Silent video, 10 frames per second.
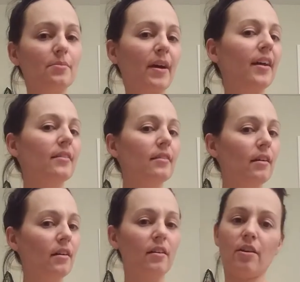my
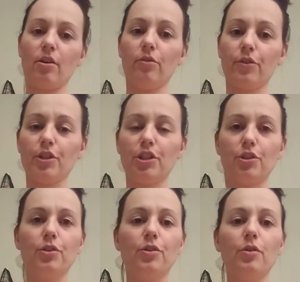long
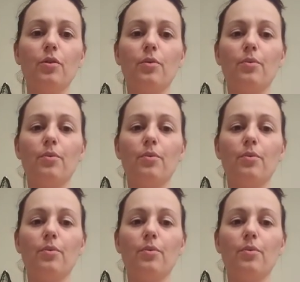overdue